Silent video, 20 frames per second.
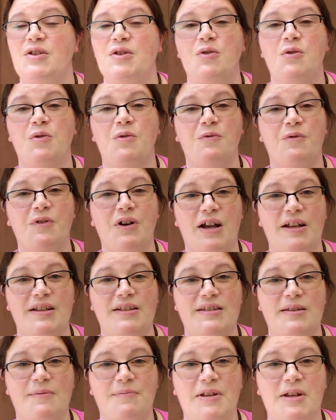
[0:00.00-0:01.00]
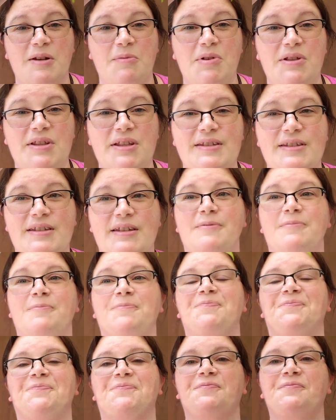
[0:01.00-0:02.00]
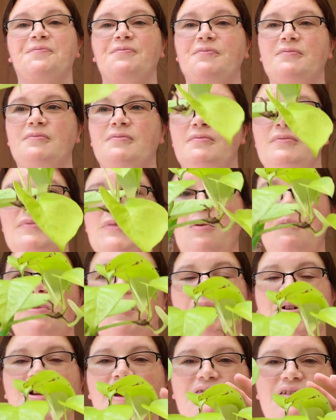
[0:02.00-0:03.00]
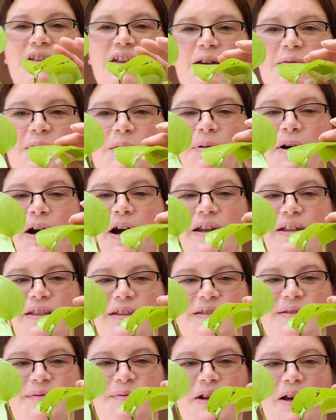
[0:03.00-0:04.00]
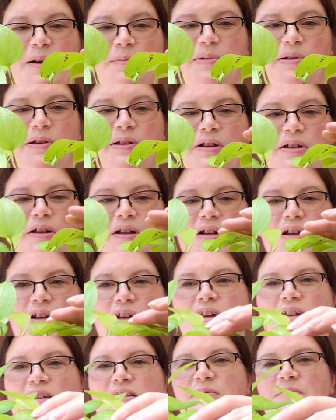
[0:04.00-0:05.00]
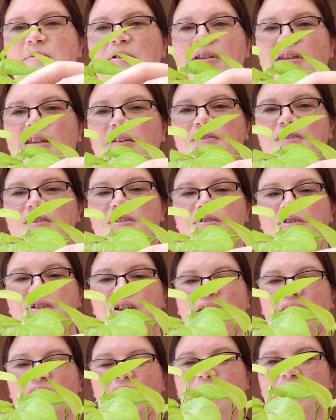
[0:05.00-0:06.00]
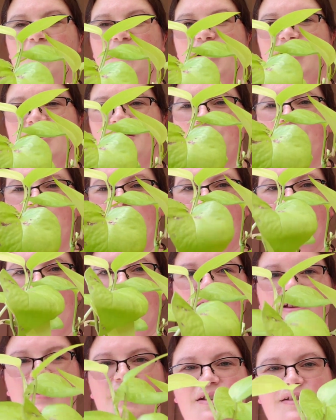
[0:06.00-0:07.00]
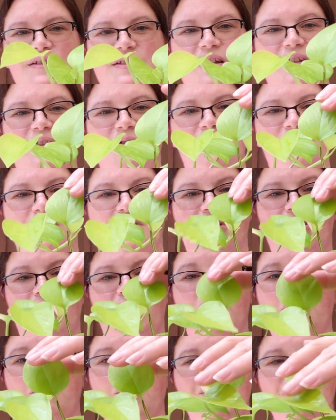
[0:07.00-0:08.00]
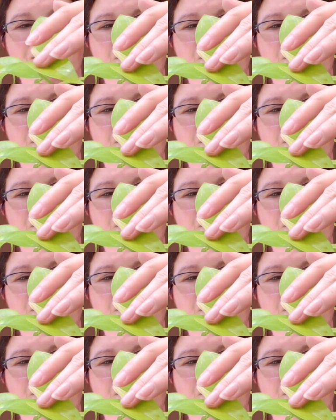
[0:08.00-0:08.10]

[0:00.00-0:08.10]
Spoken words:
to find something to put this in. But we're definitely going to be potting this one up. Some of the leaves are yucky, but that's okay because the other ones are good. It grew